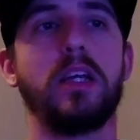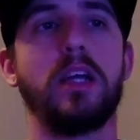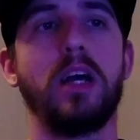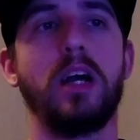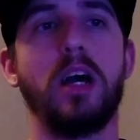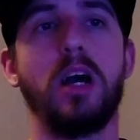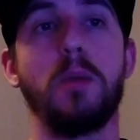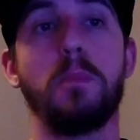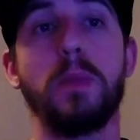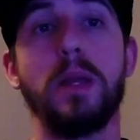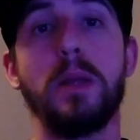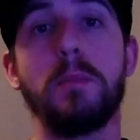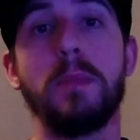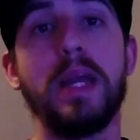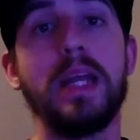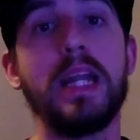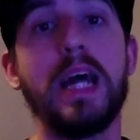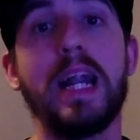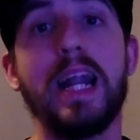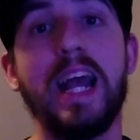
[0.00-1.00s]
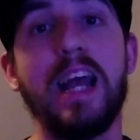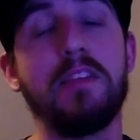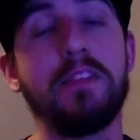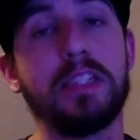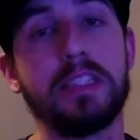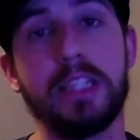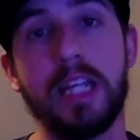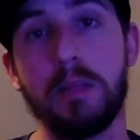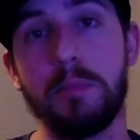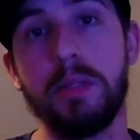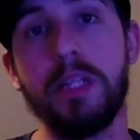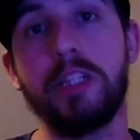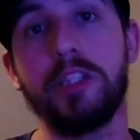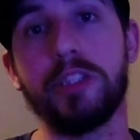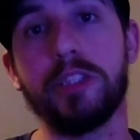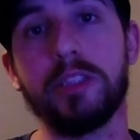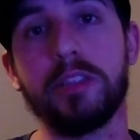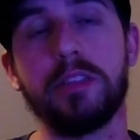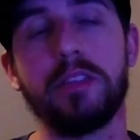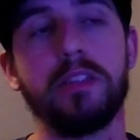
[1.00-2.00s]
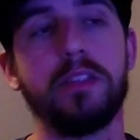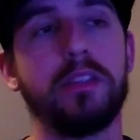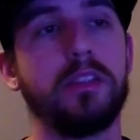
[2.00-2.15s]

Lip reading: It may not have the same engine.